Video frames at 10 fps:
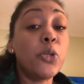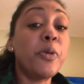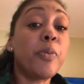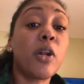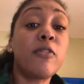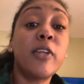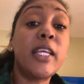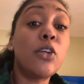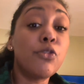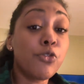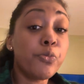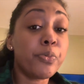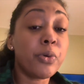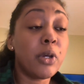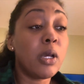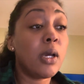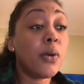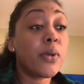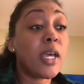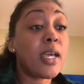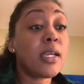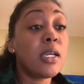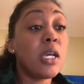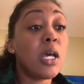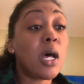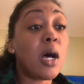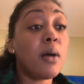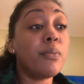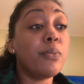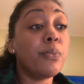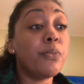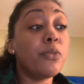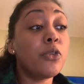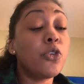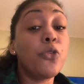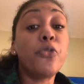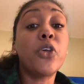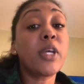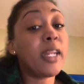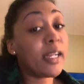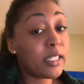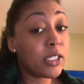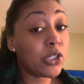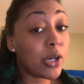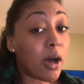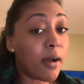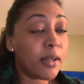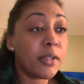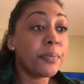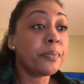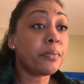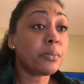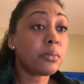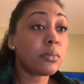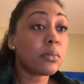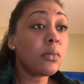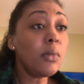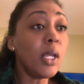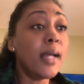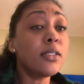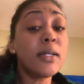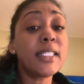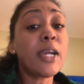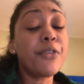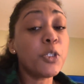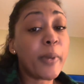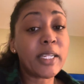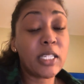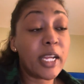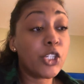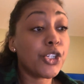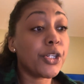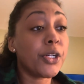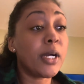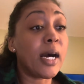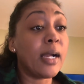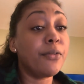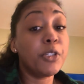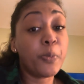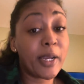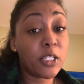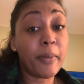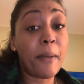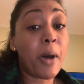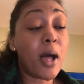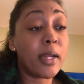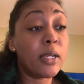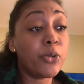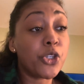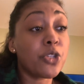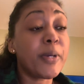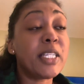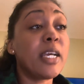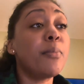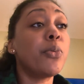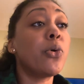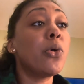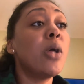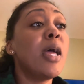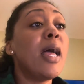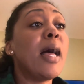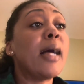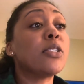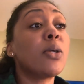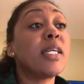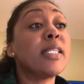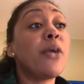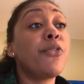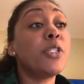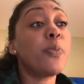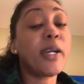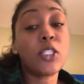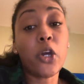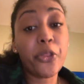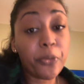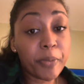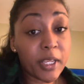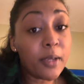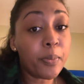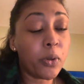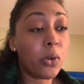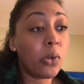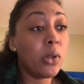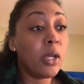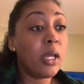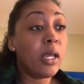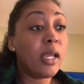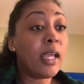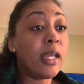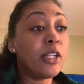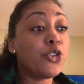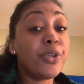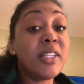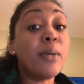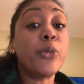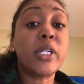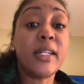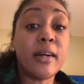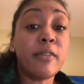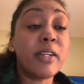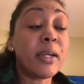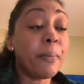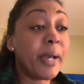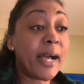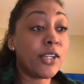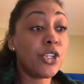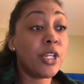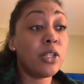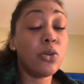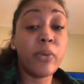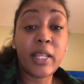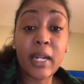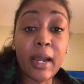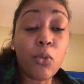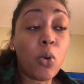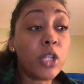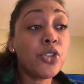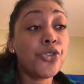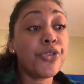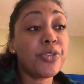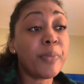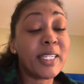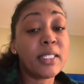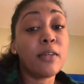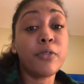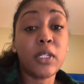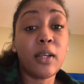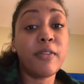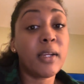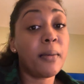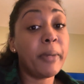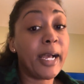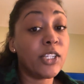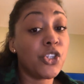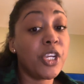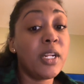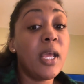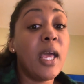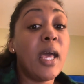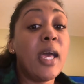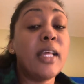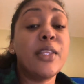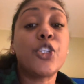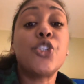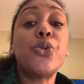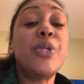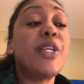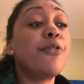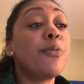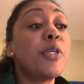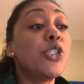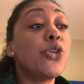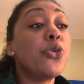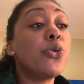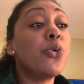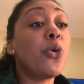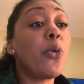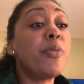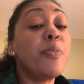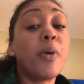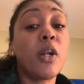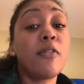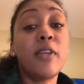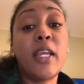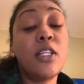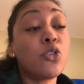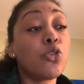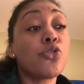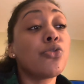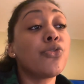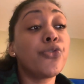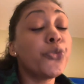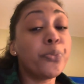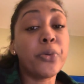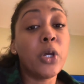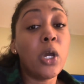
to be part of any group, okay, to feel connected to God. As long as I respect nature, I respect my body, which is my temple. As long as I respect other people and treat them with love and compassion, the way that I want to treat myself with love and compassion, there's no need for me to be part of any social group